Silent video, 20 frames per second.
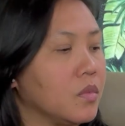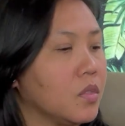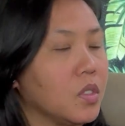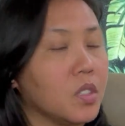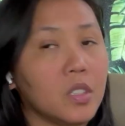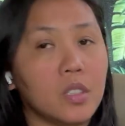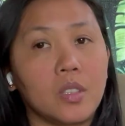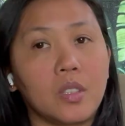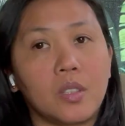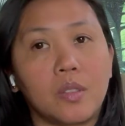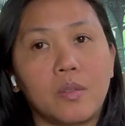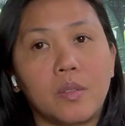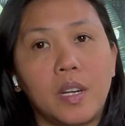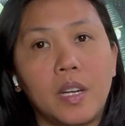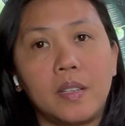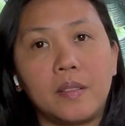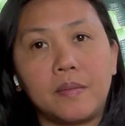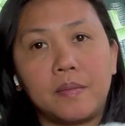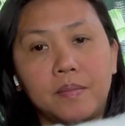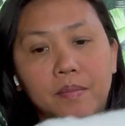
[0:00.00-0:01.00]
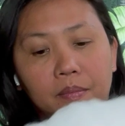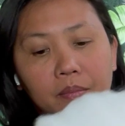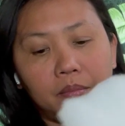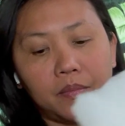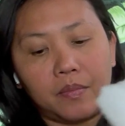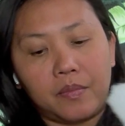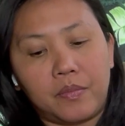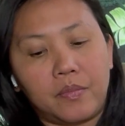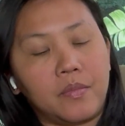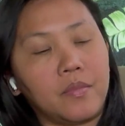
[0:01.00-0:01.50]
All right.
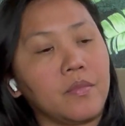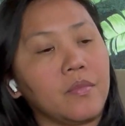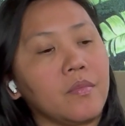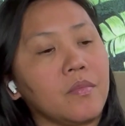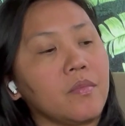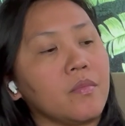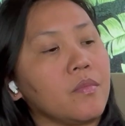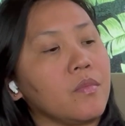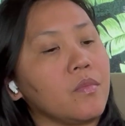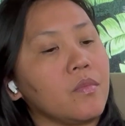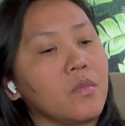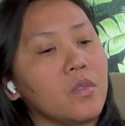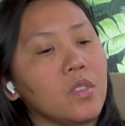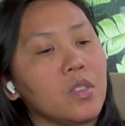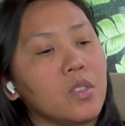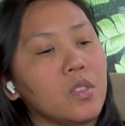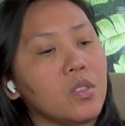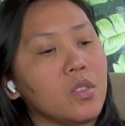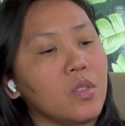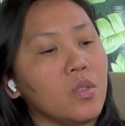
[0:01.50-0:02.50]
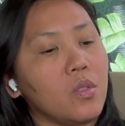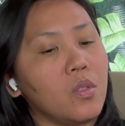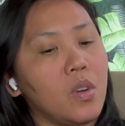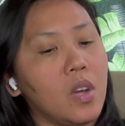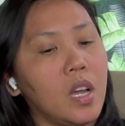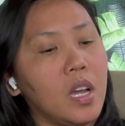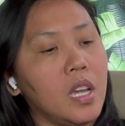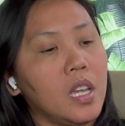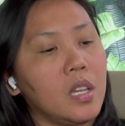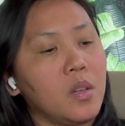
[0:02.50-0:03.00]
So
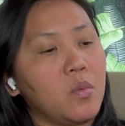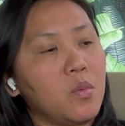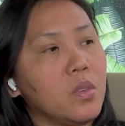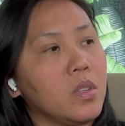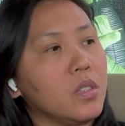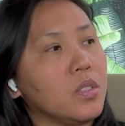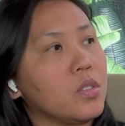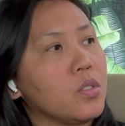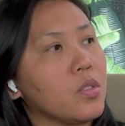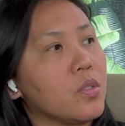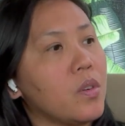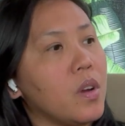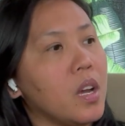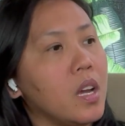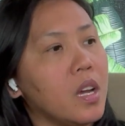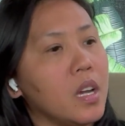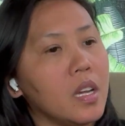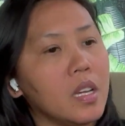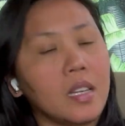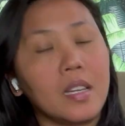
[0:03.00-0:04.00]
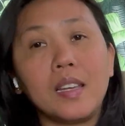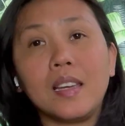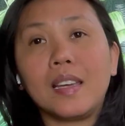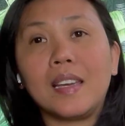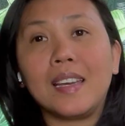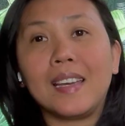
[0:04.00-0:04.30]
I will try.